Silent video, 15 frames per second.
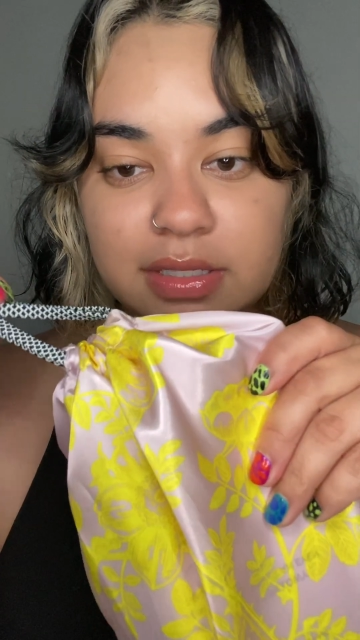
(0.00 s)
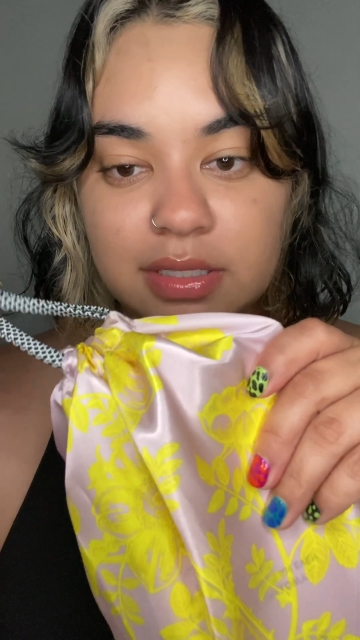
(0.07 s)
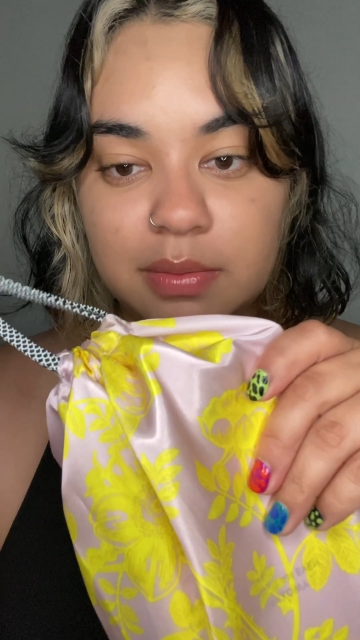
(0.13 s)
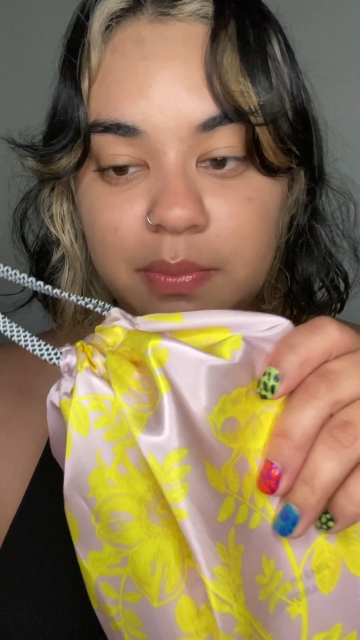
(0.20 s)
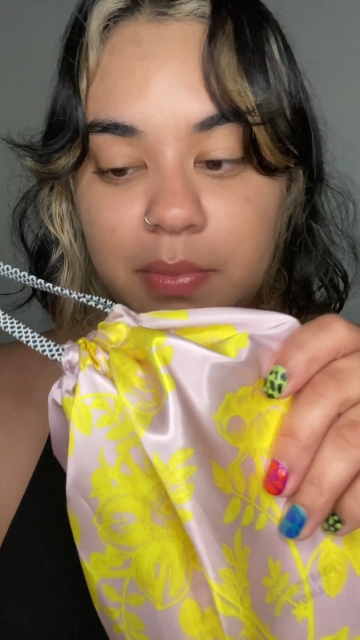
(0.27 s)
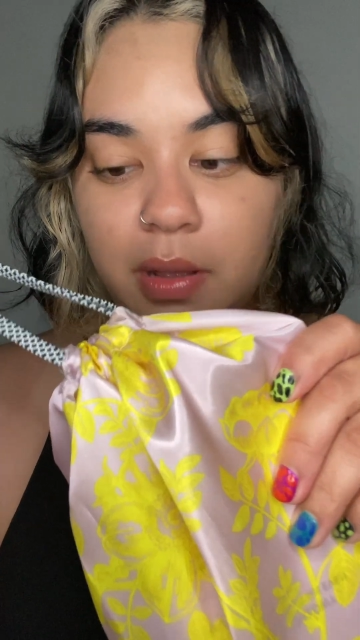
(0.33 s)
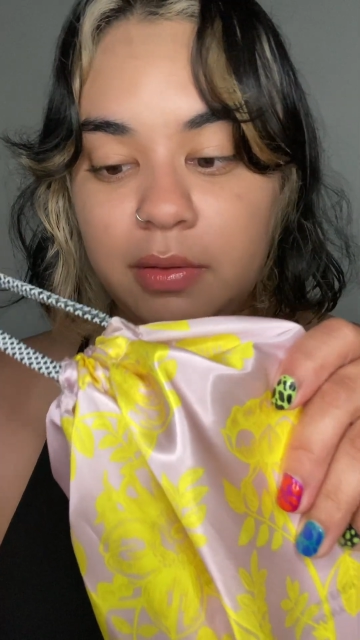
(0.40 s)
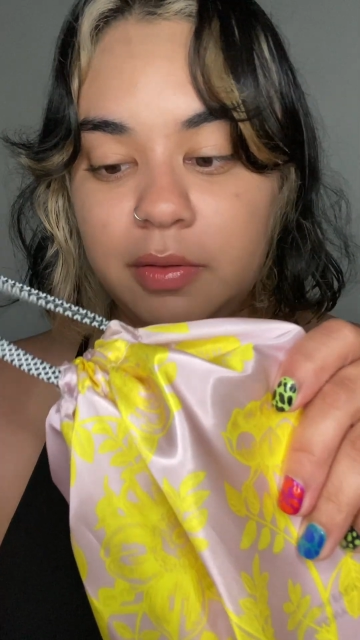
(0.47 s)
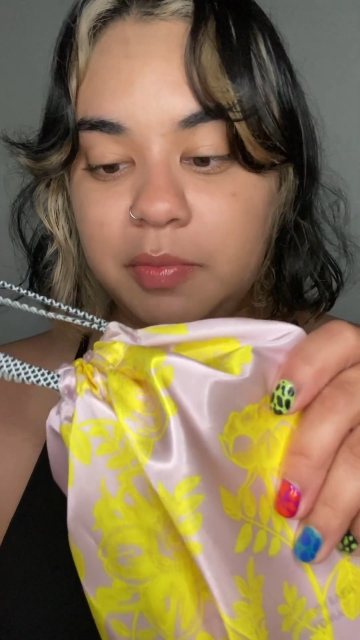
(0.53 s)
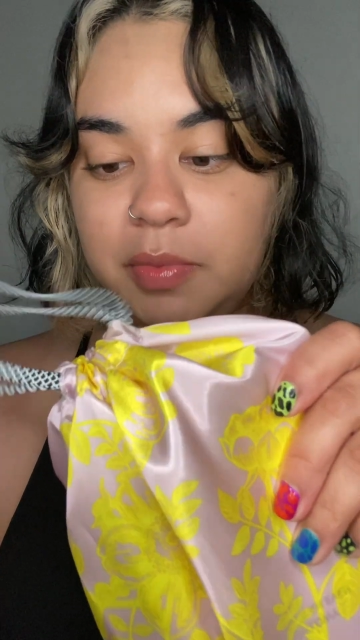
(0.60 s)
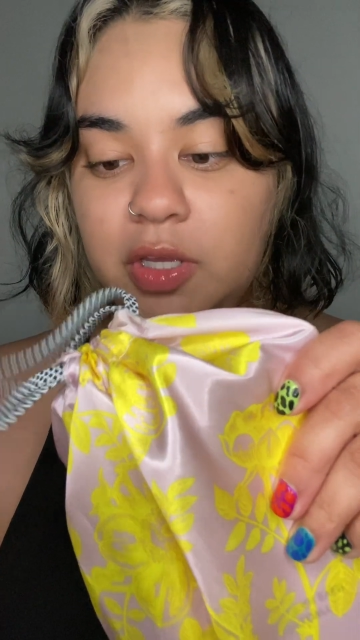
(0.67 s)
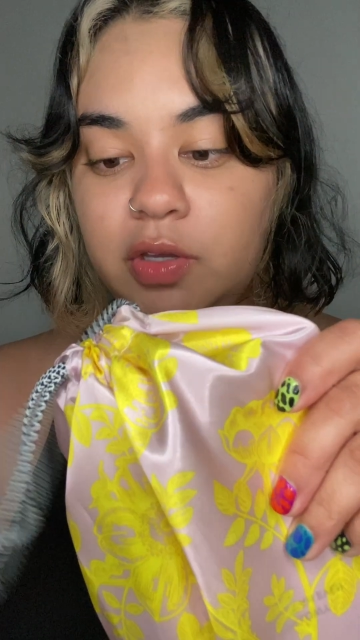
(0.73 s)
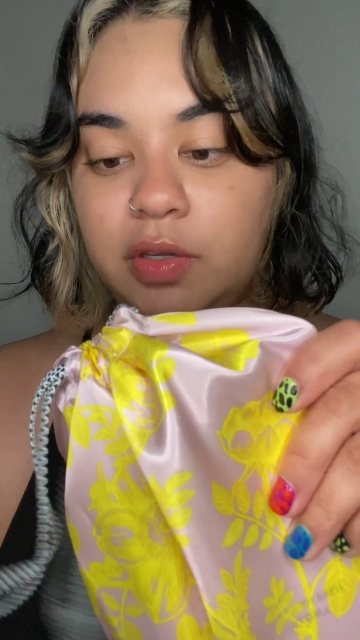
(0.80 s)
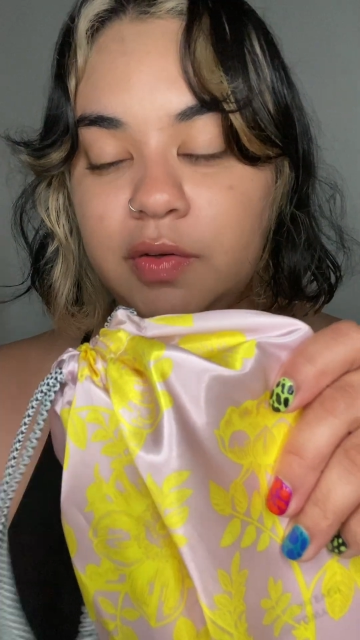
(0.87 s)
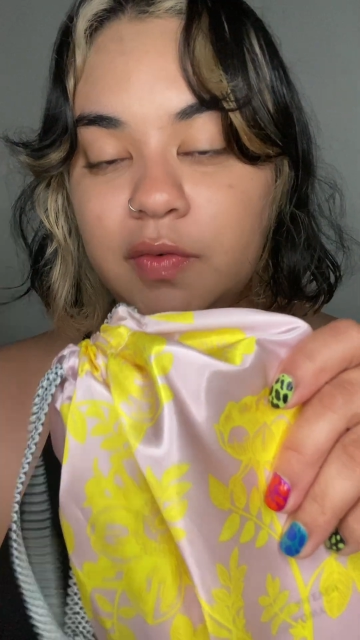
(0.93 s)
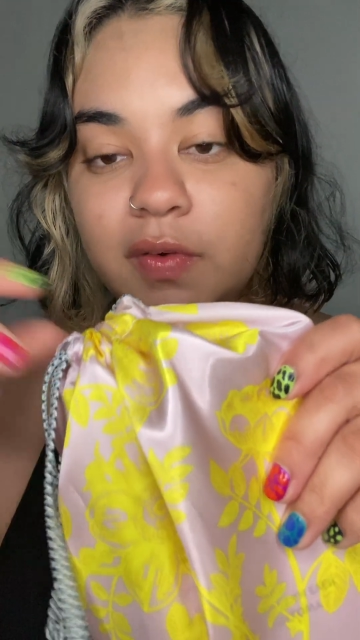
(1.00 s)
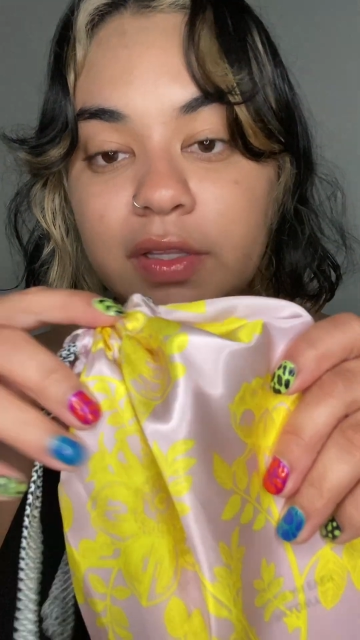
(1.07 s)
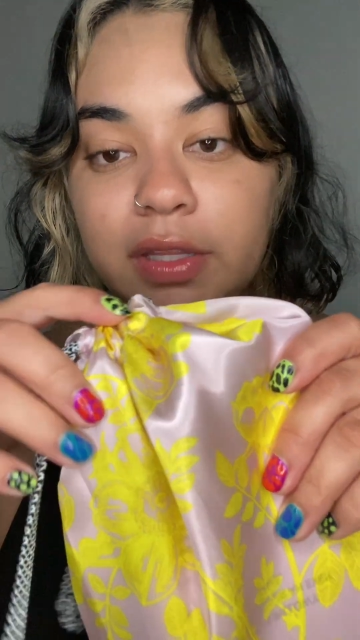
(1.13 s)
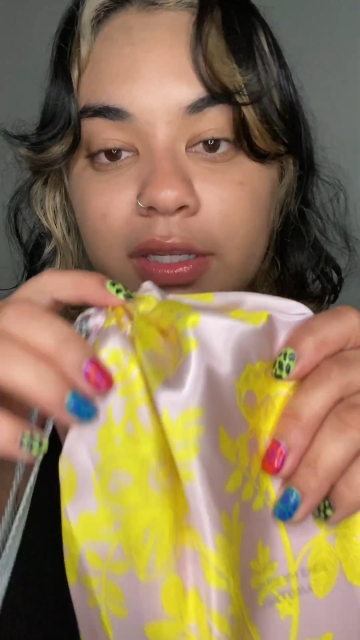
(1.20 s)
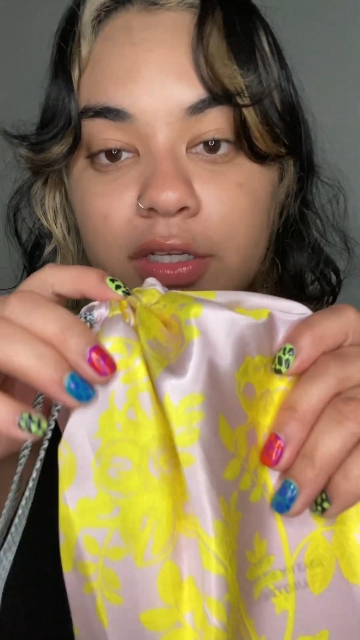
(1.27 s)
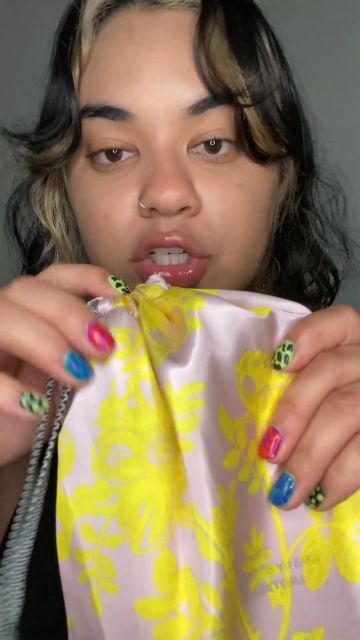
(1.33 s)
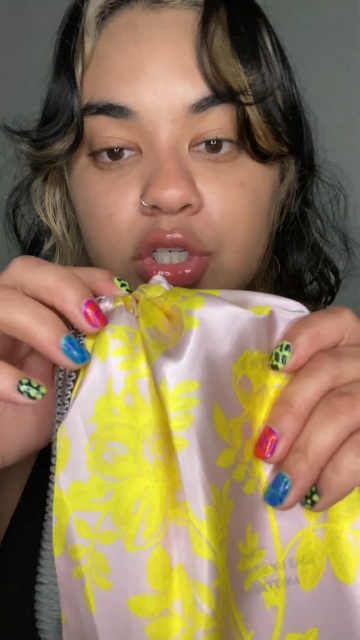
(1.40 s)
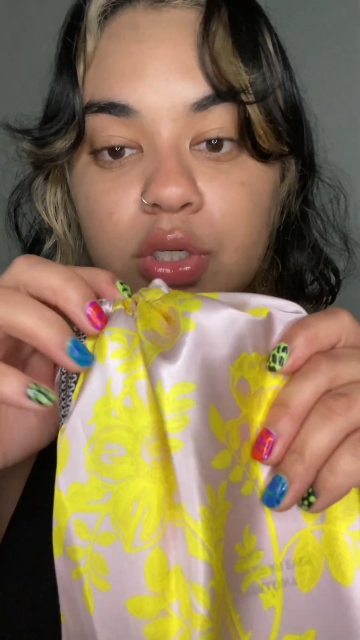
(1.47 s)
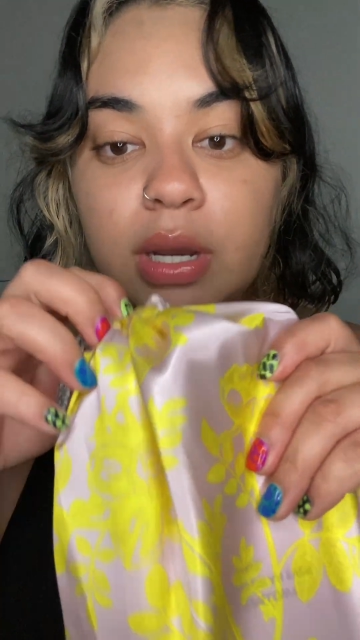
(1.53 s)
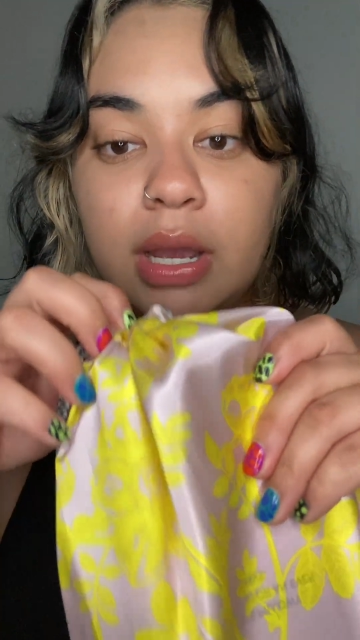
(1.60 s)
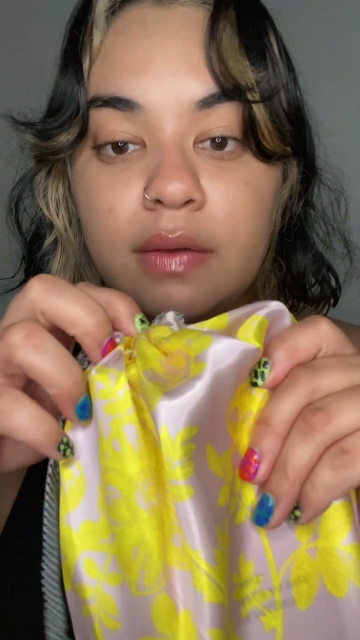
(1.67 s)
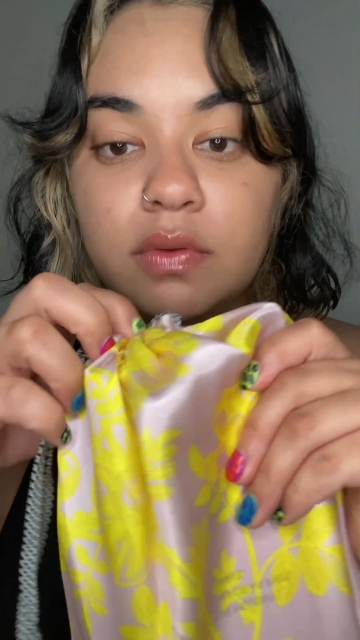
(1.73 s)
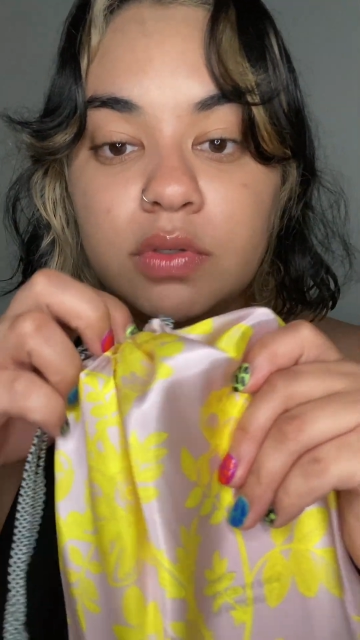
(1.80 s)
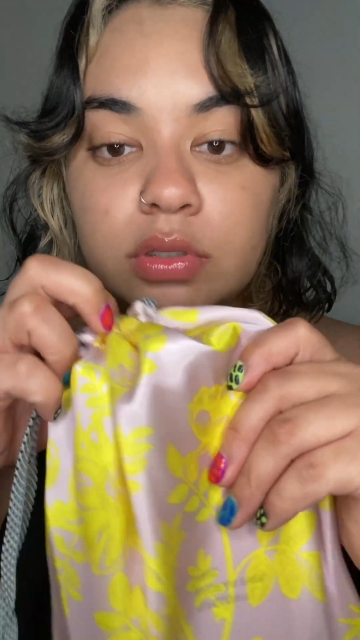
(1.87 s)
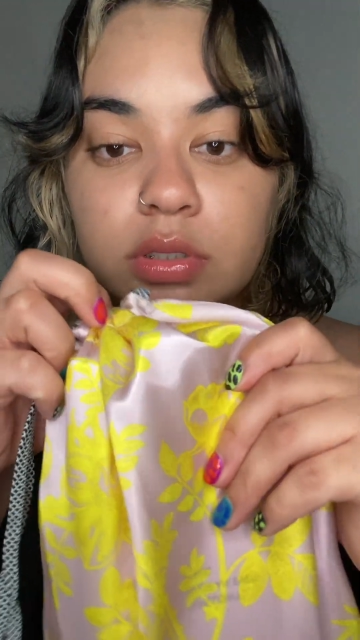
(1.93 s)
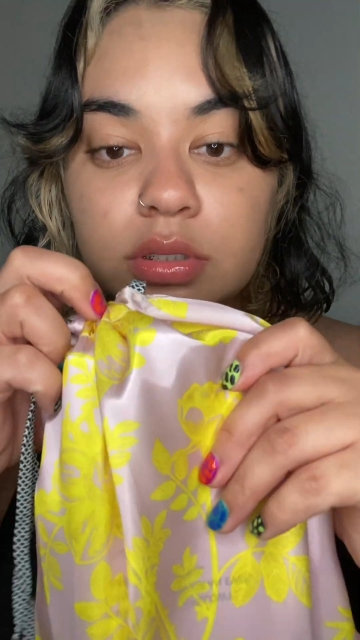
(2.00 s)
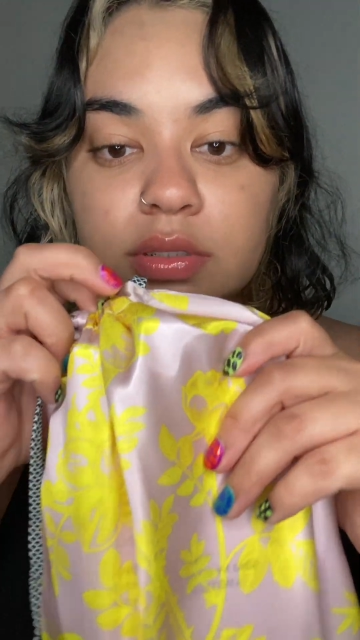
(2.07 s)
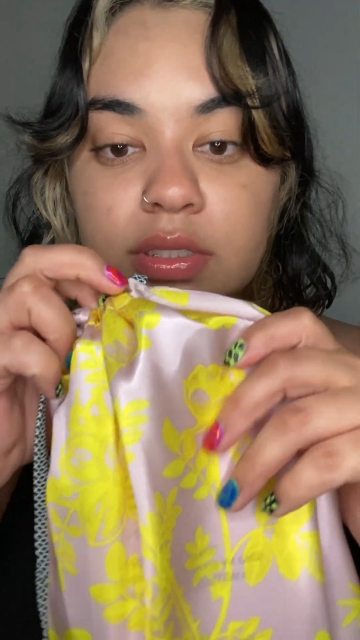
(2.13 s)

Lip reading: It'd probably be good for like travel,